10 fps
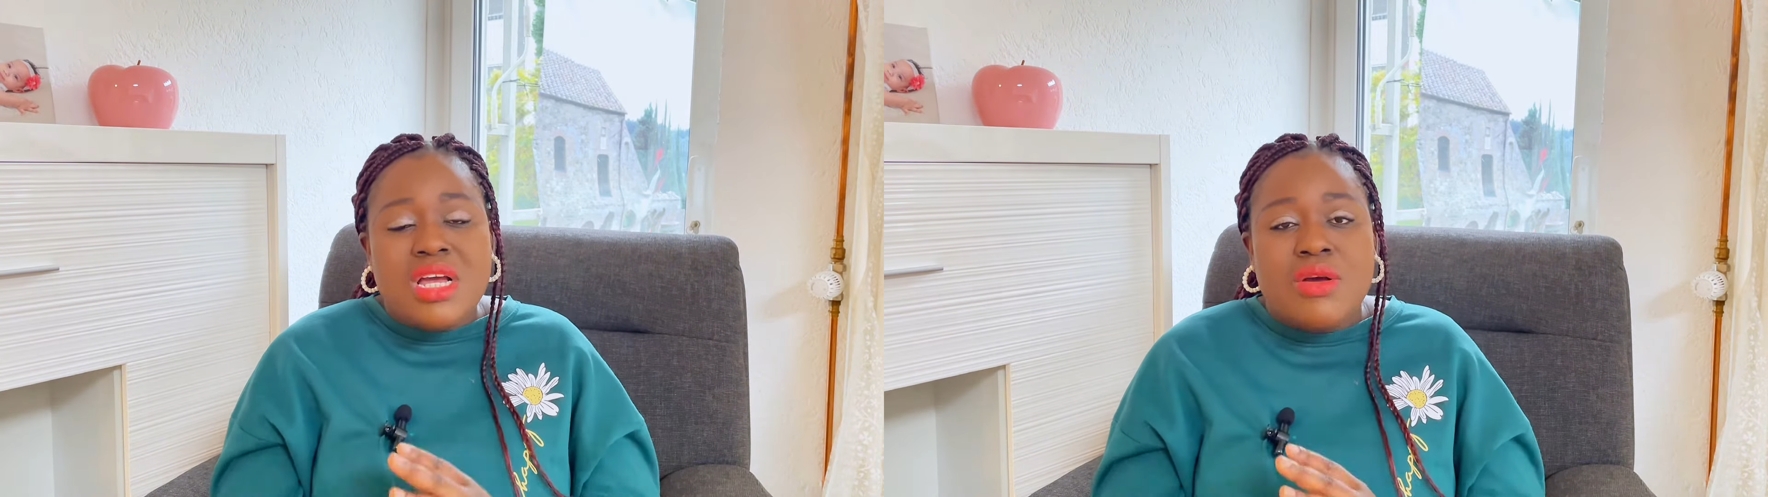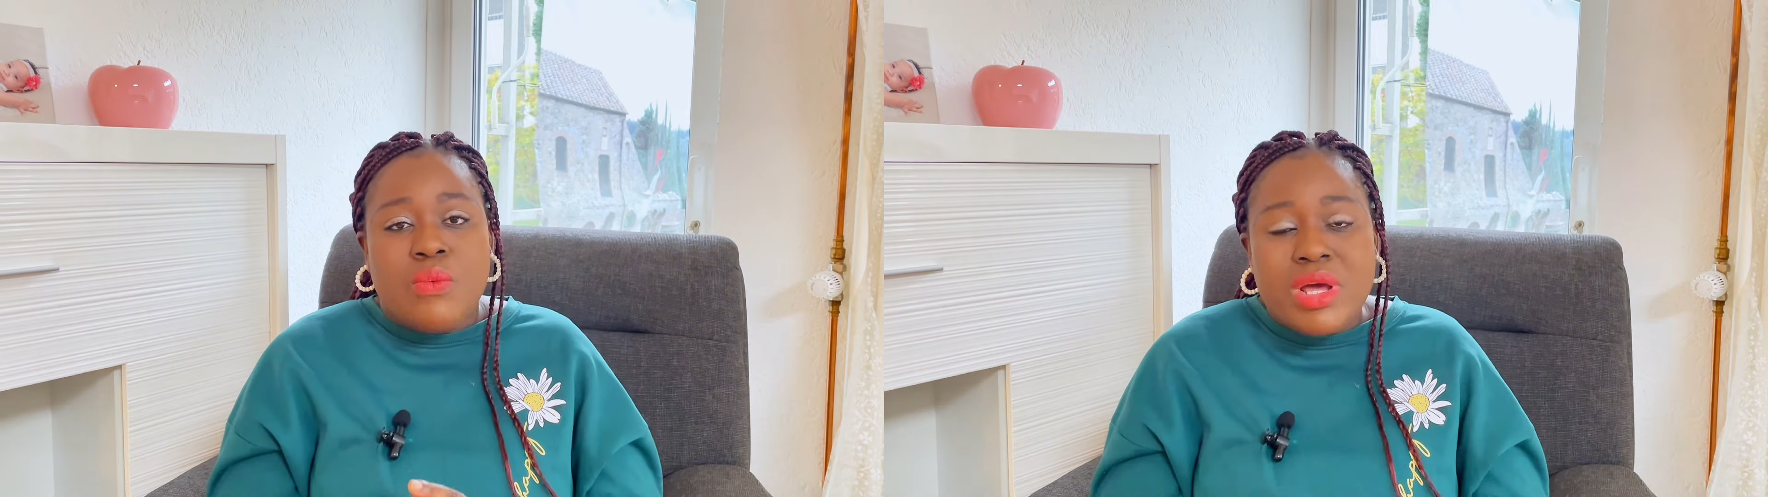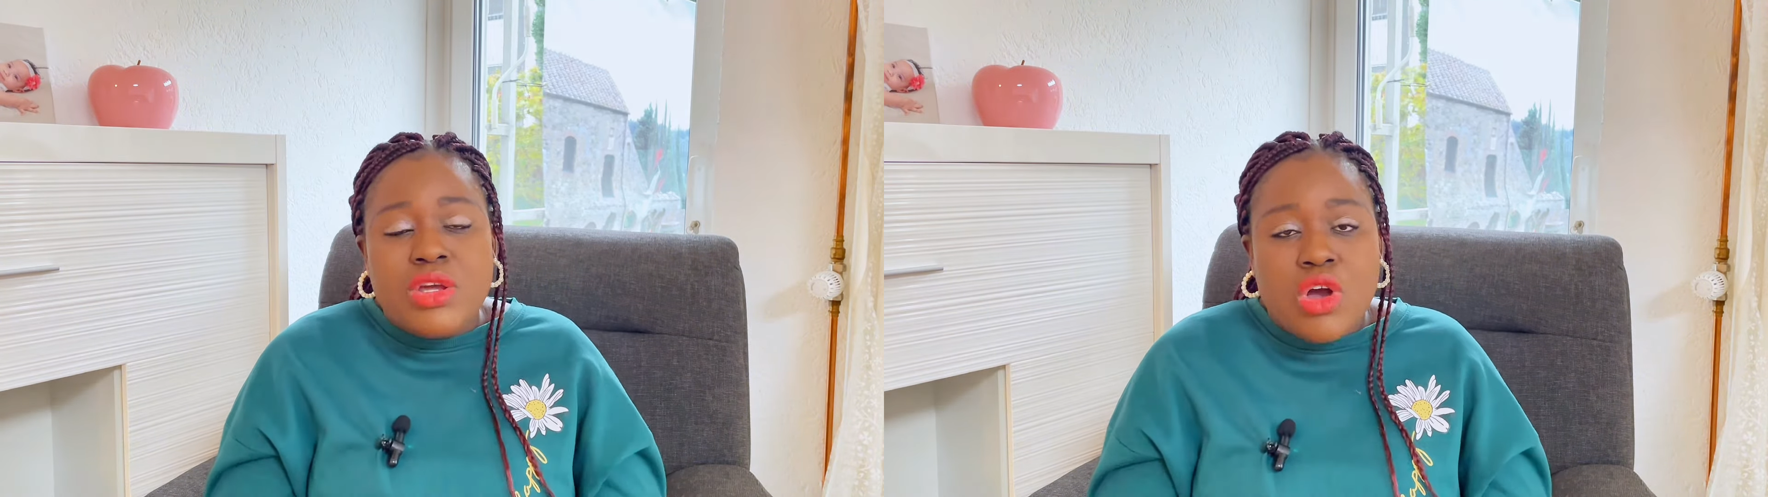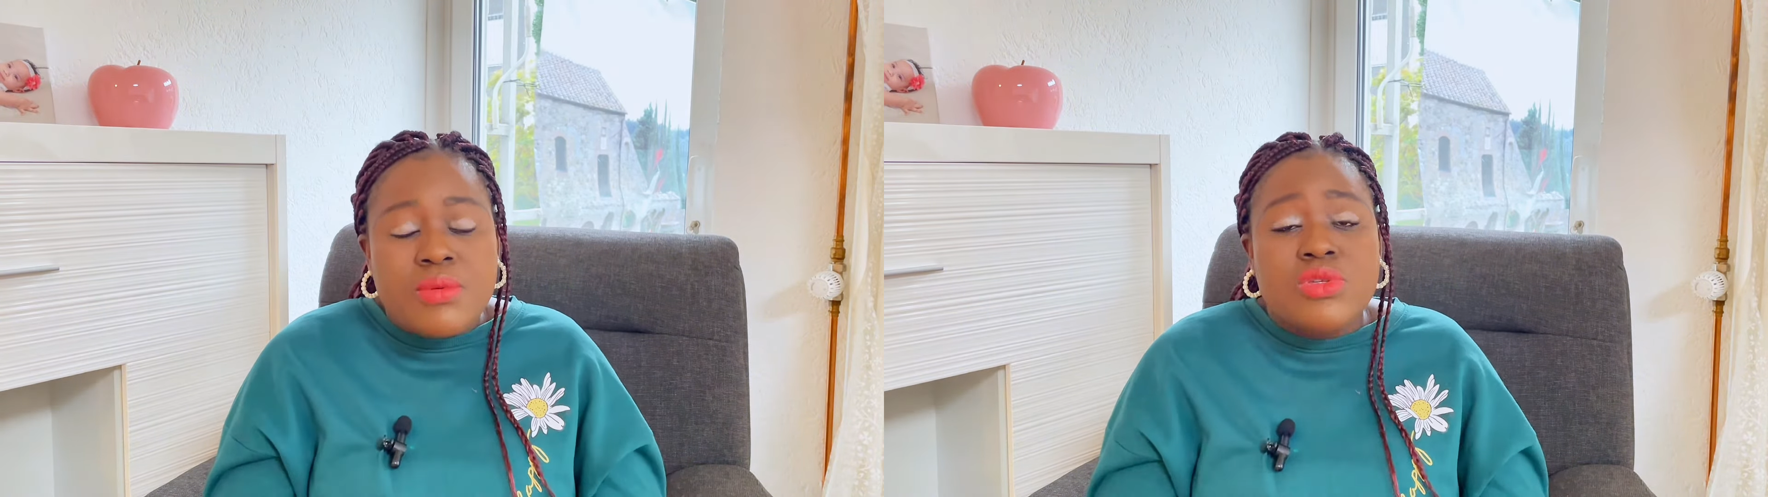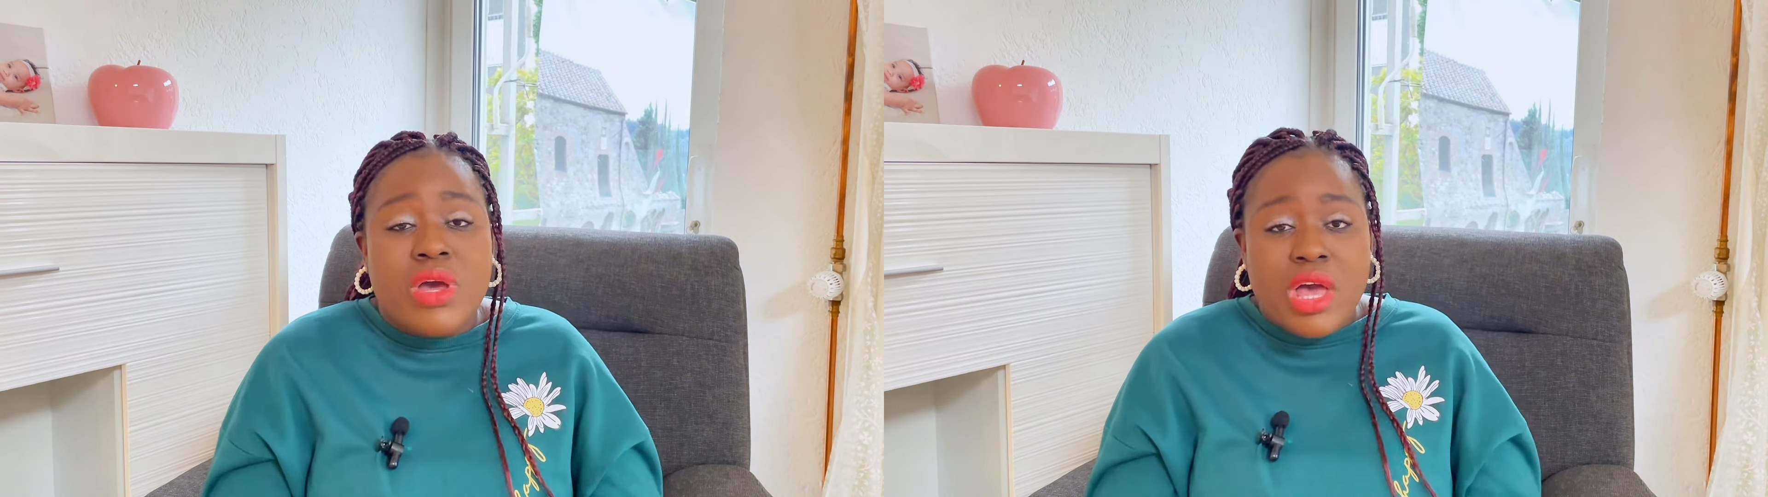when it
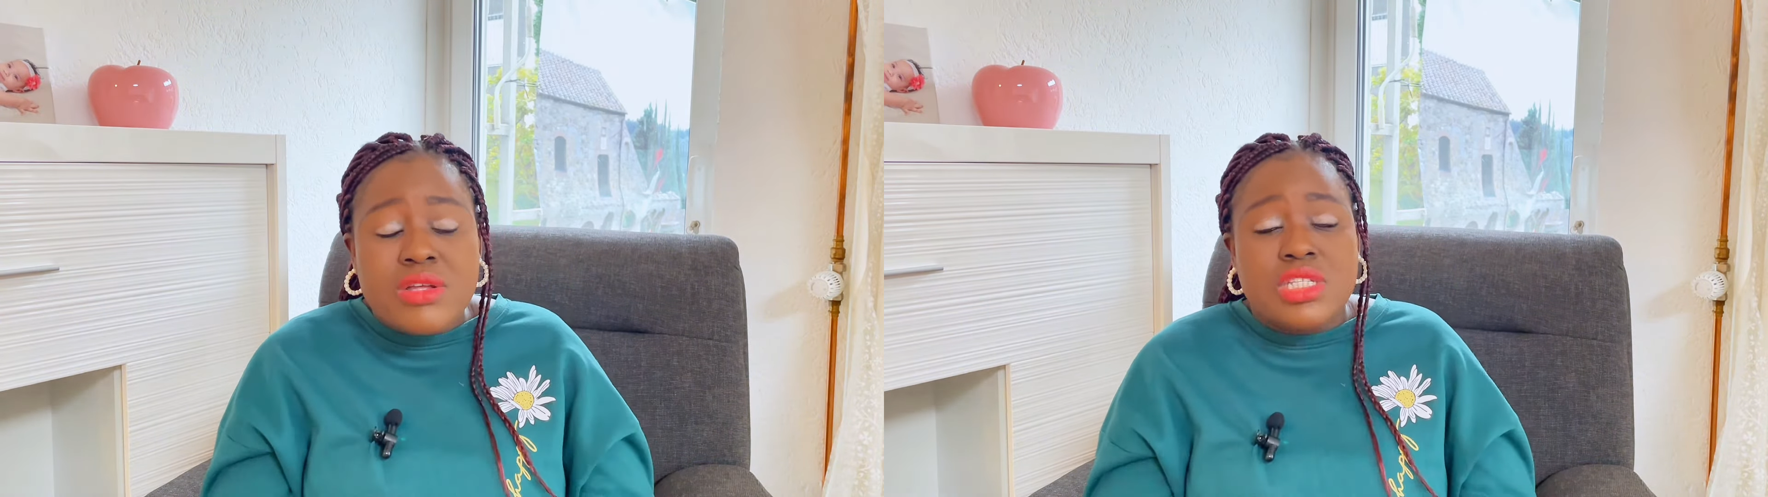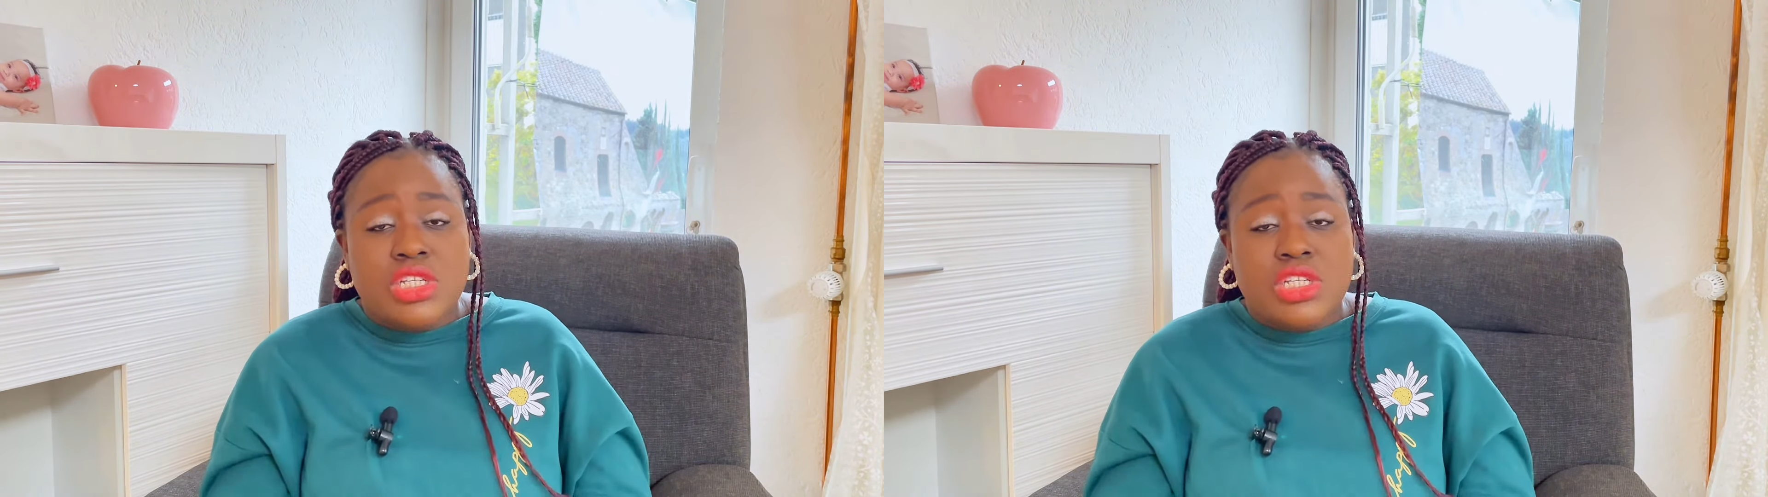comes to health